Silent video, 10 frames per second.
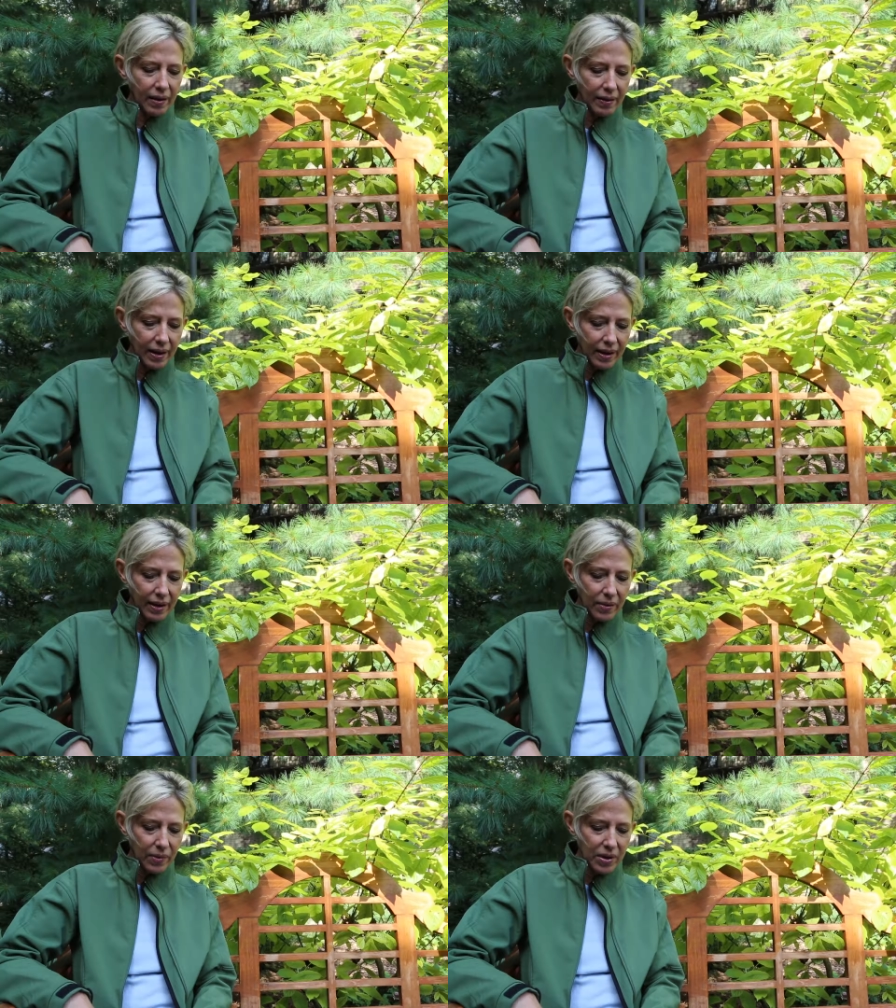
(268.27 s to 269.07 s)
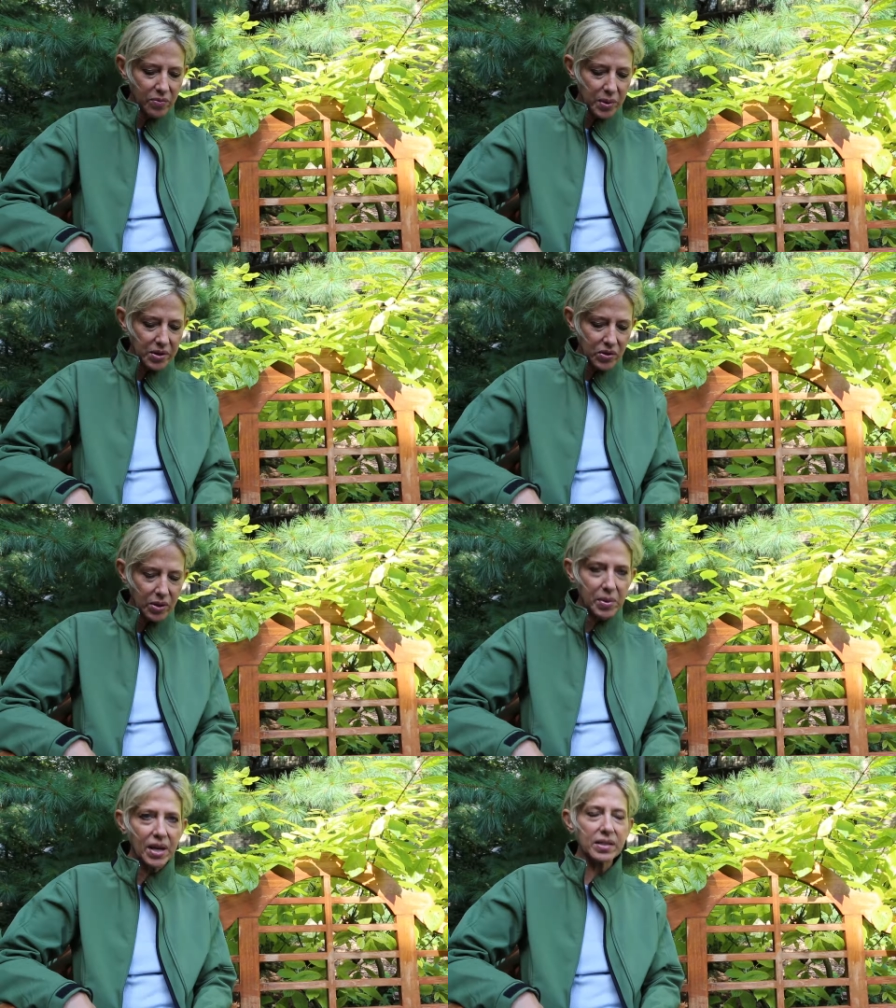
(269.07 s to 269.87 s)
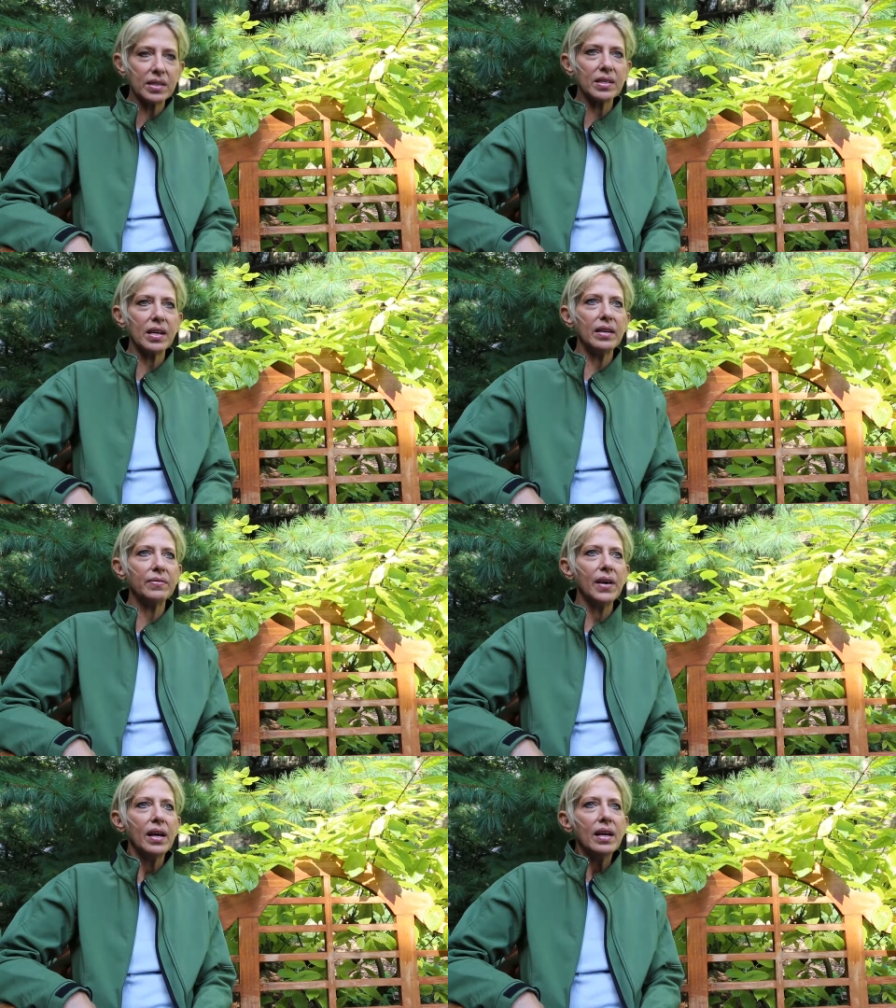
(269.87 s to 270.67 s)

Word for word: I like what you've been doing because it's kind of